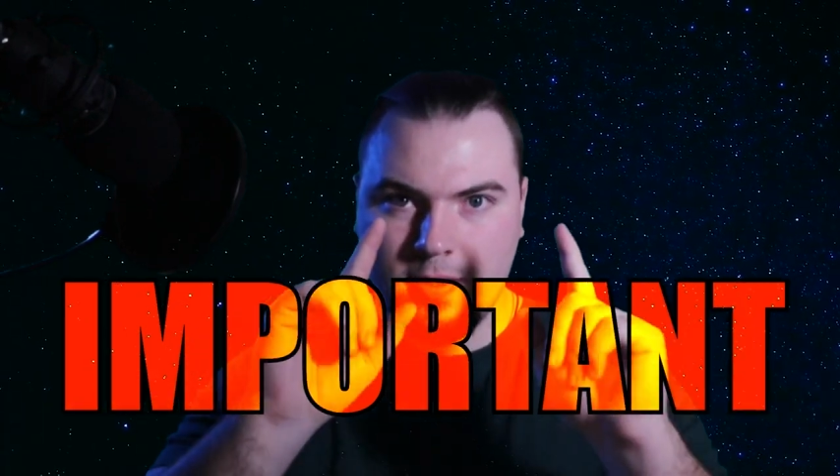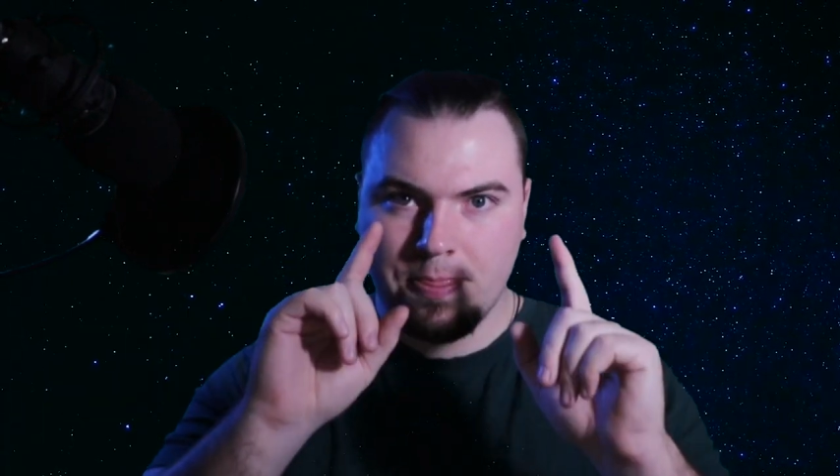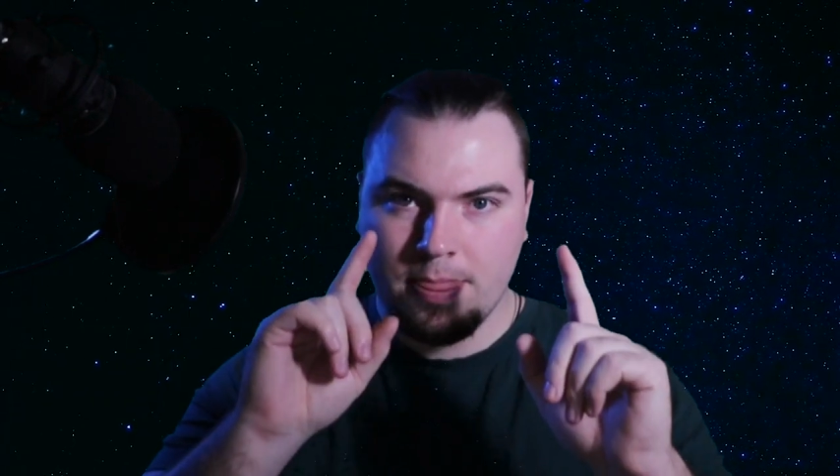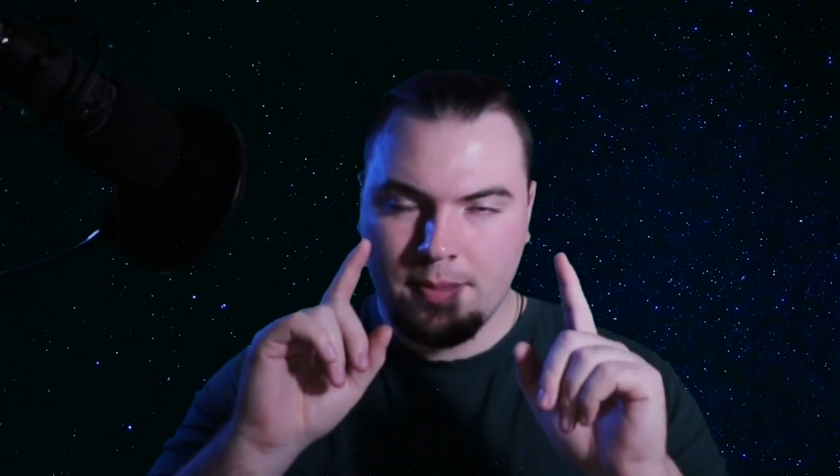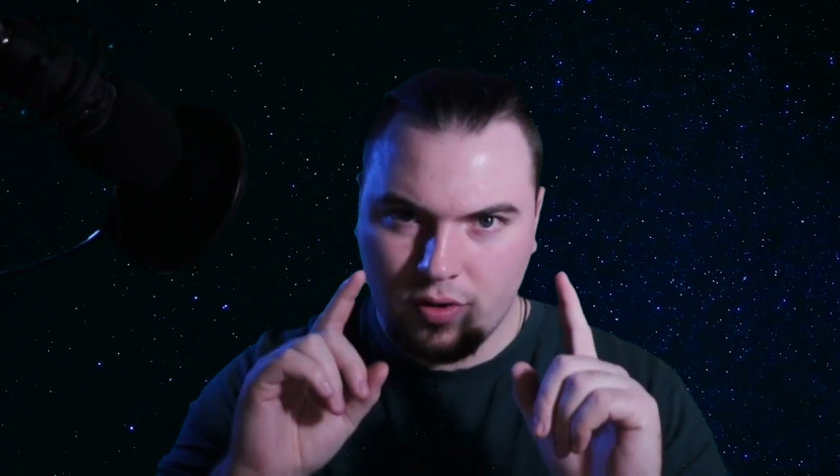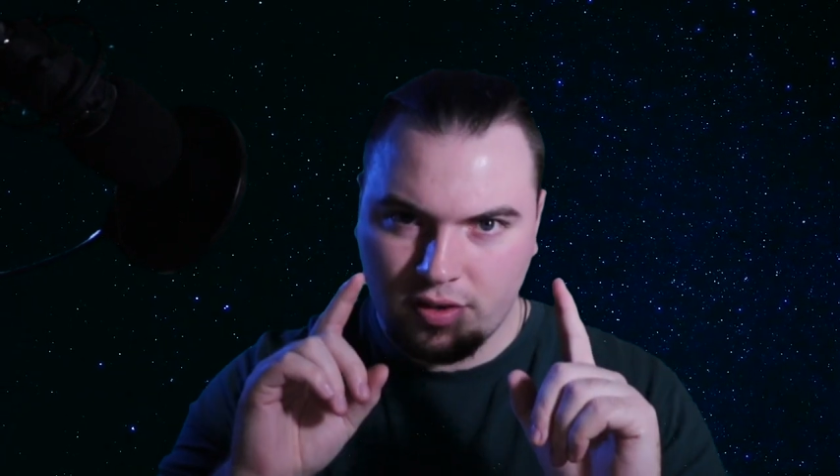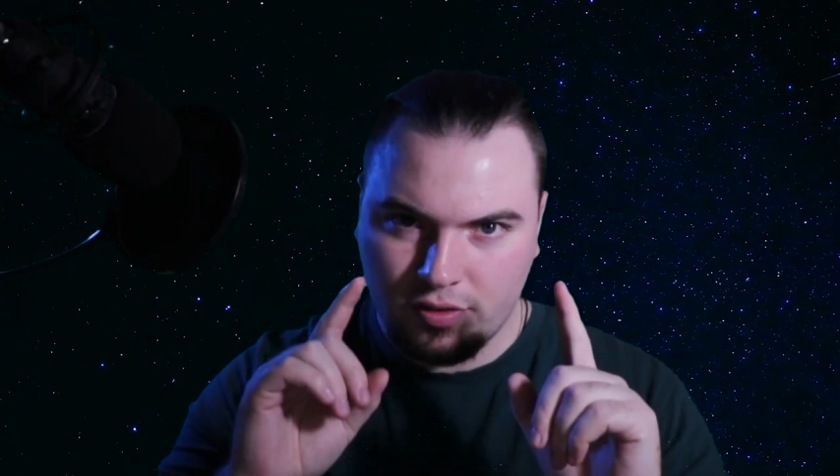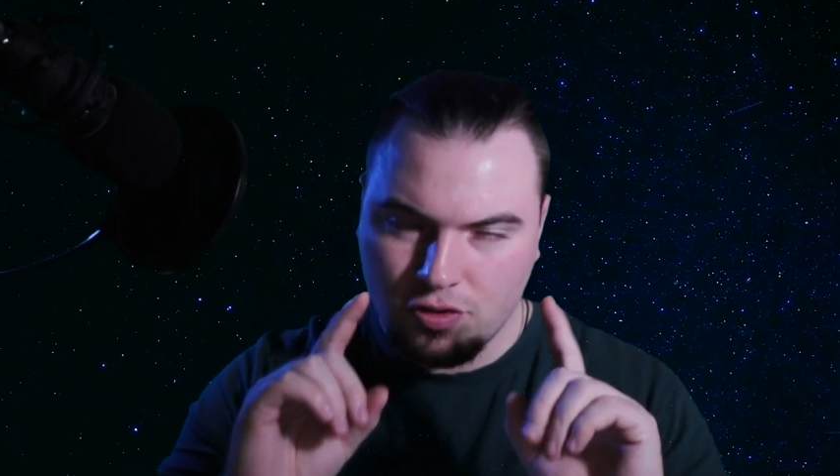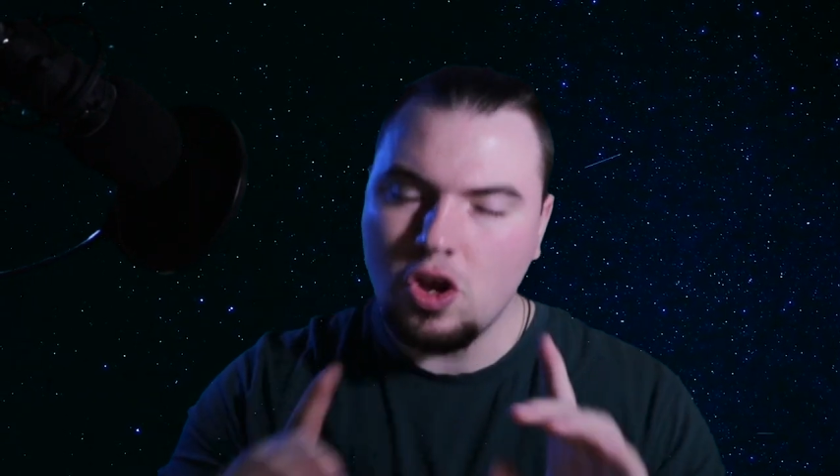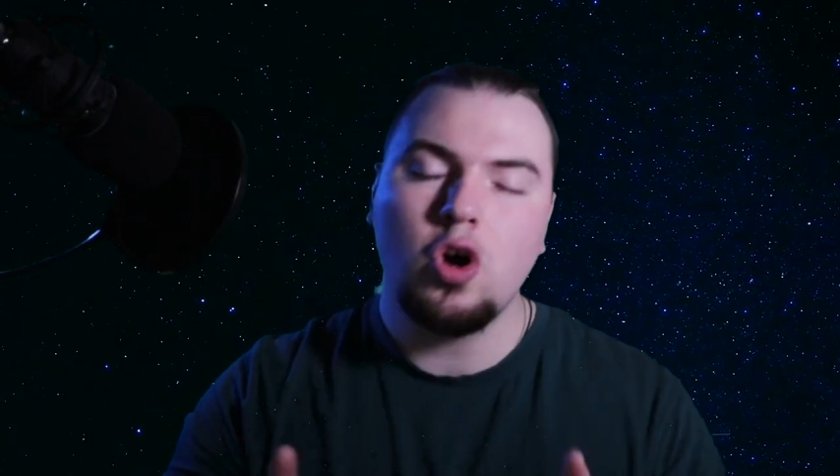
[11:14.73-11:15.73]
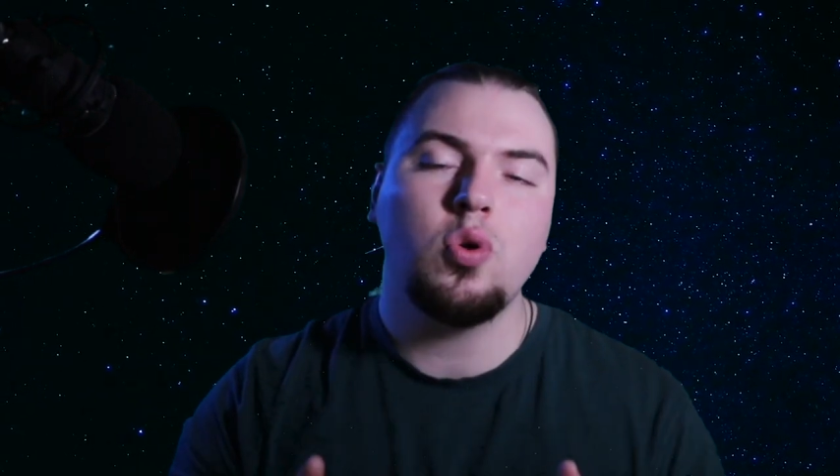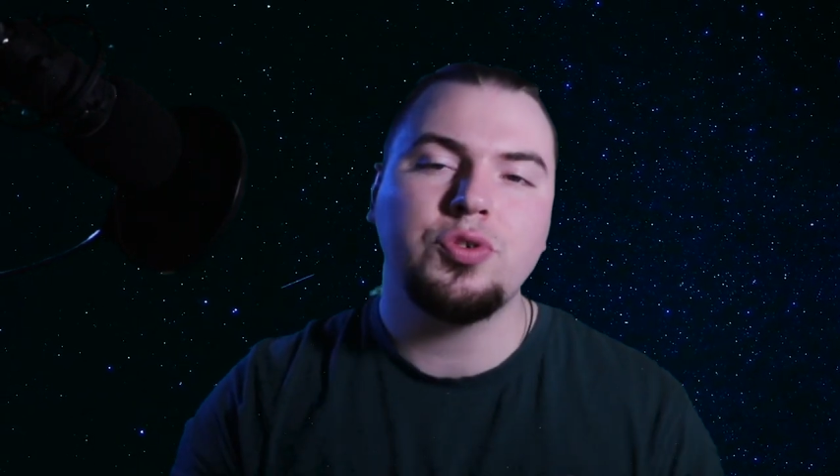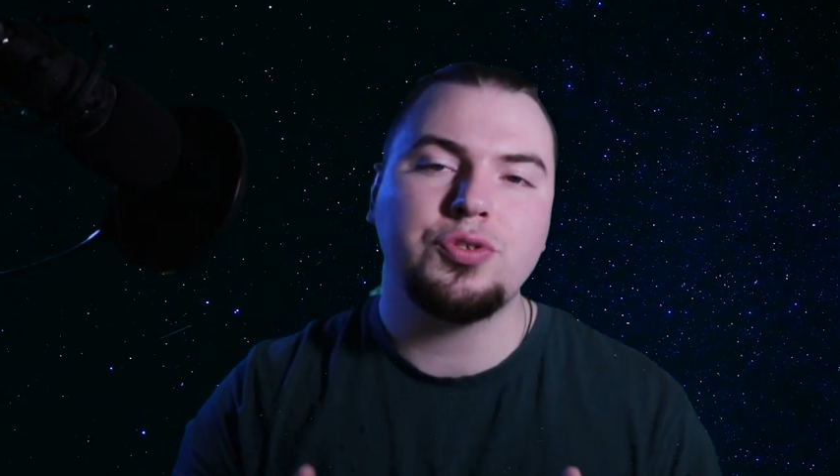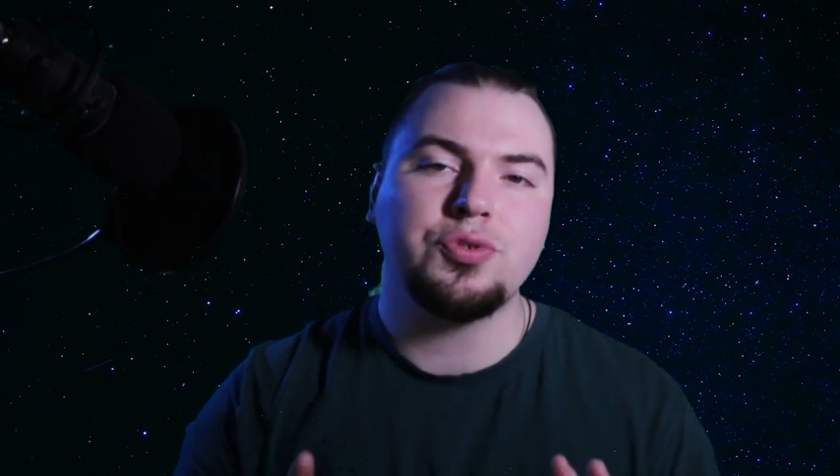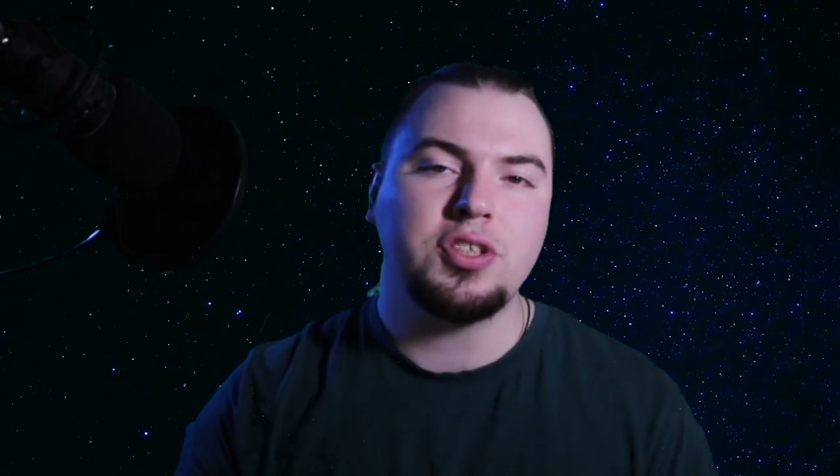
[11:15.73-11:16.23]
There is no
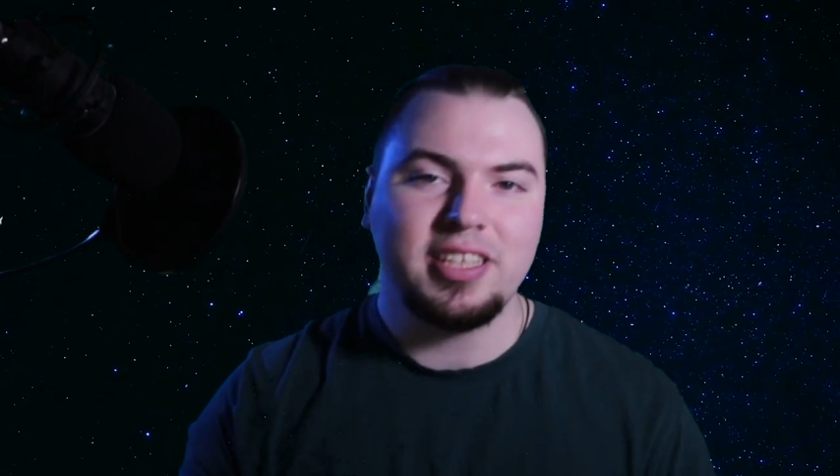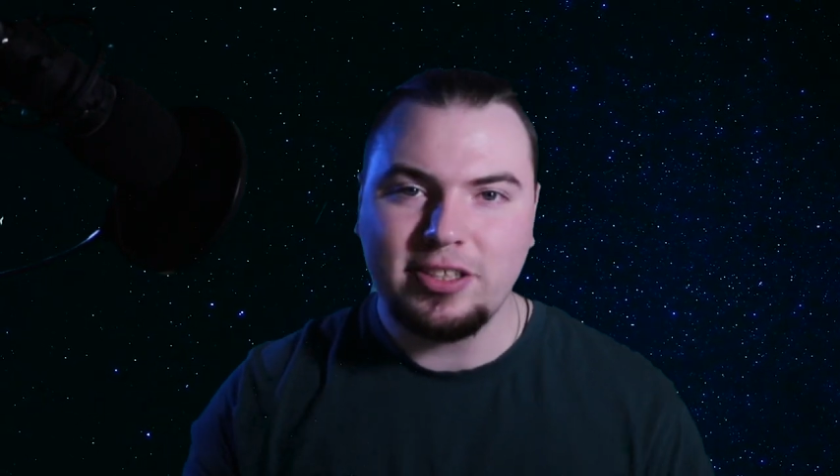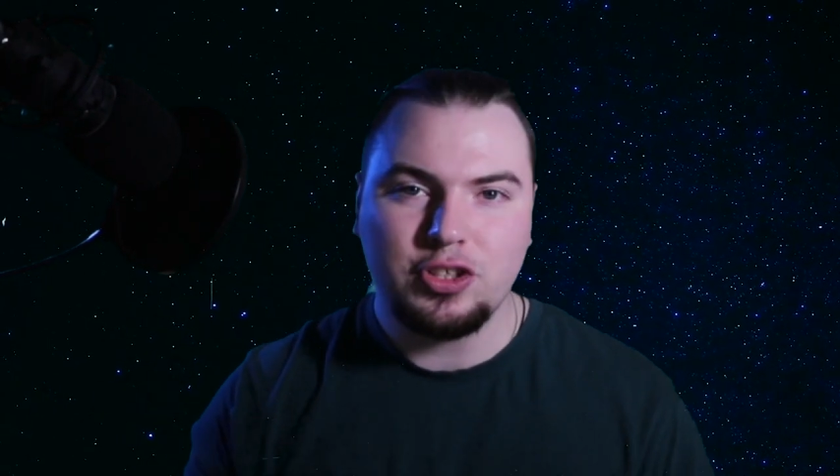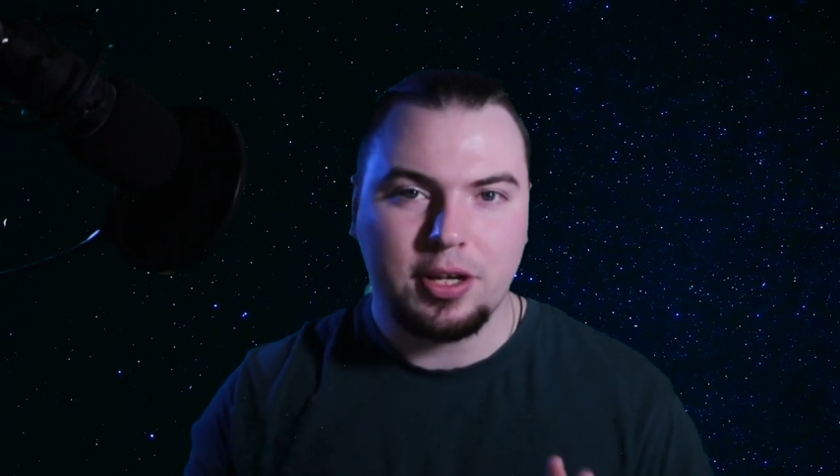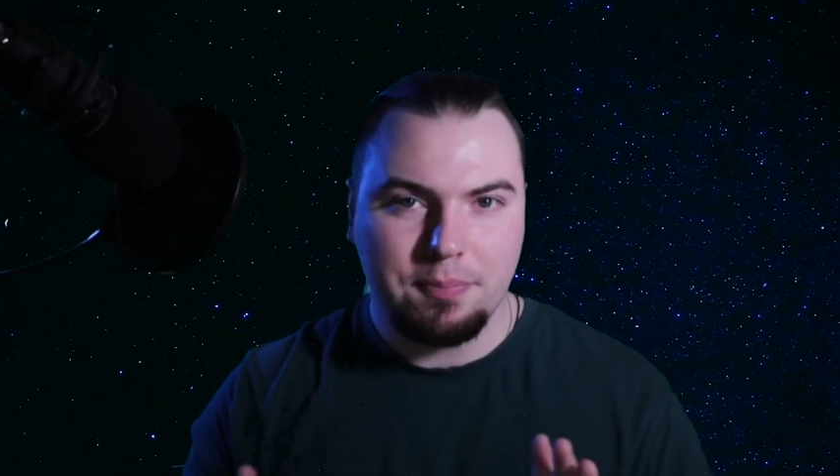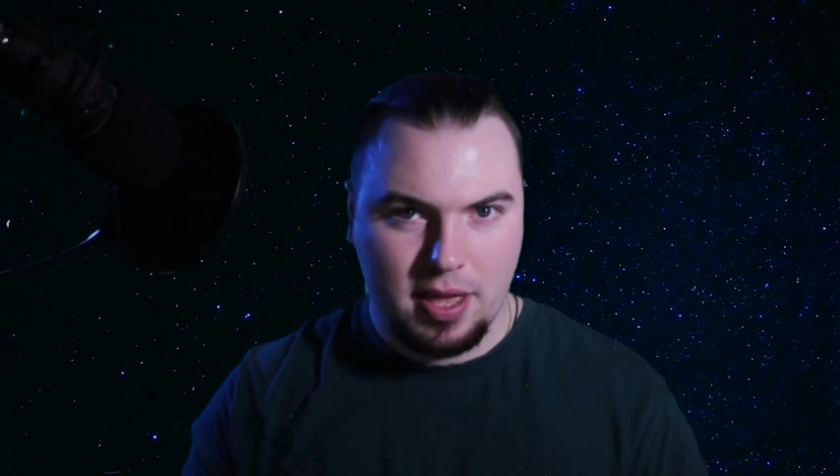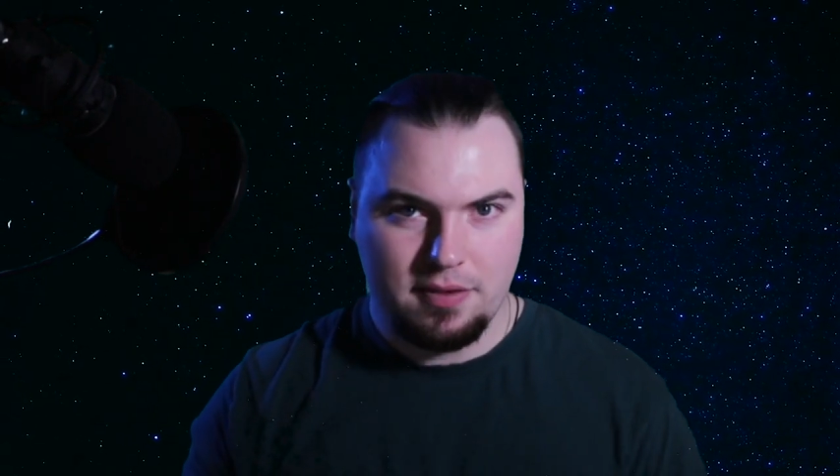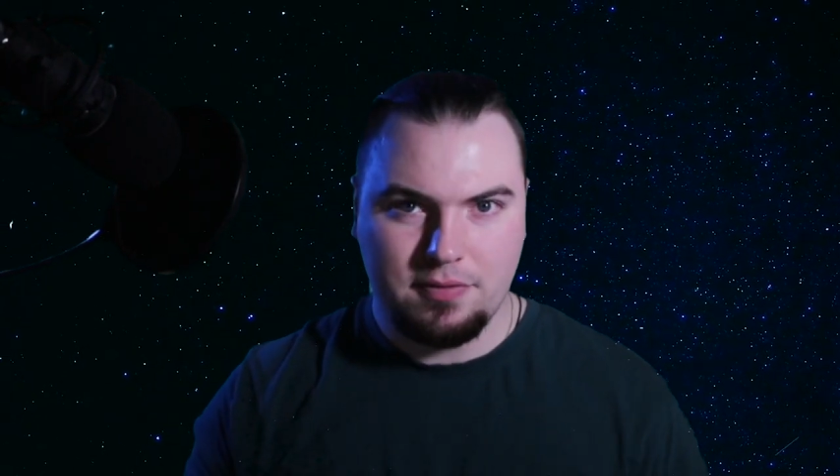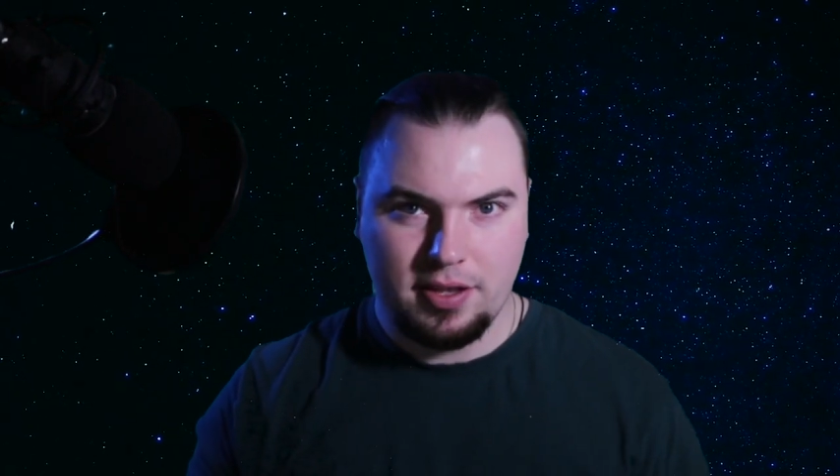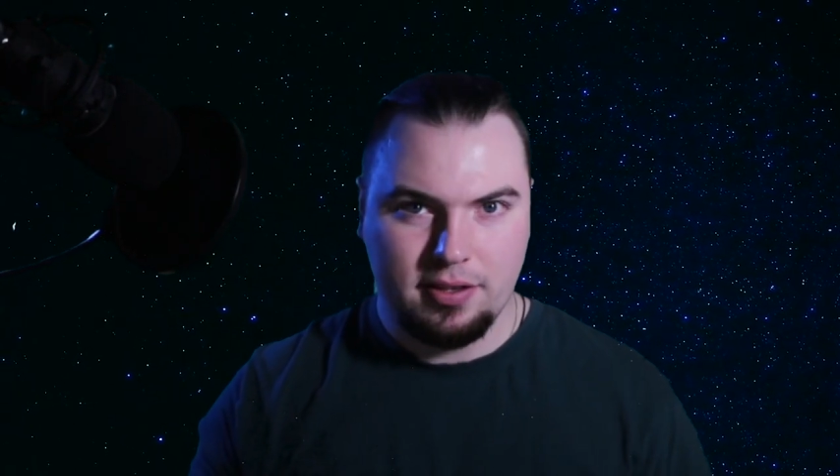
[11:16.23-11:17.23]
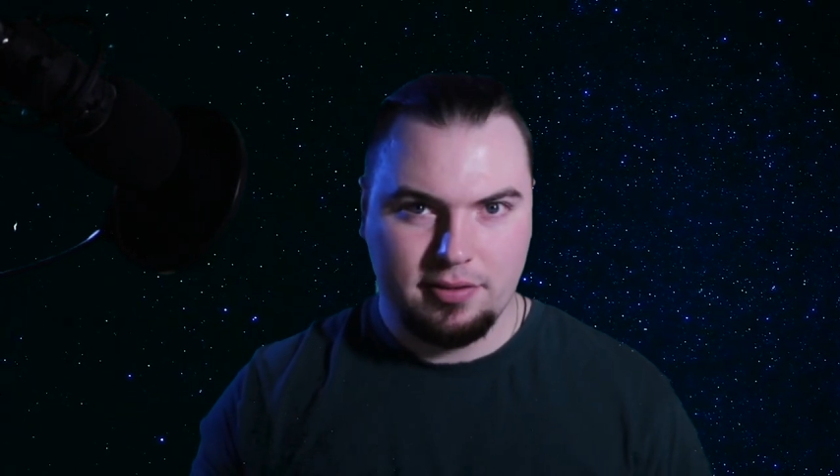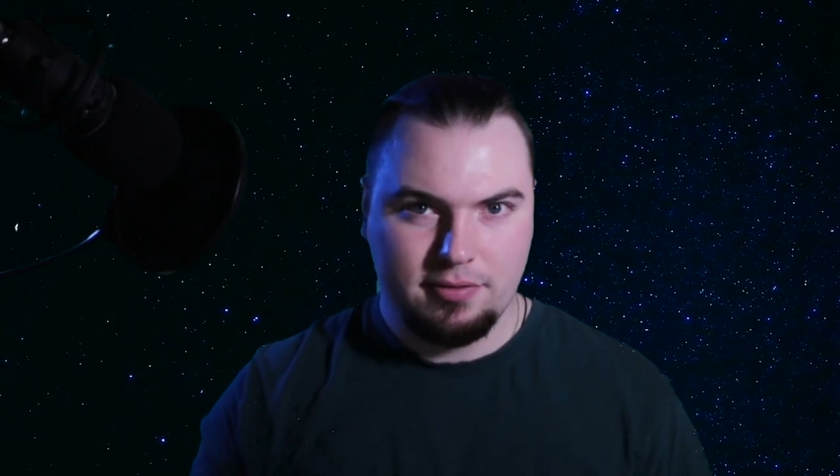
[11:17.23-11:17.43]
strategic benefit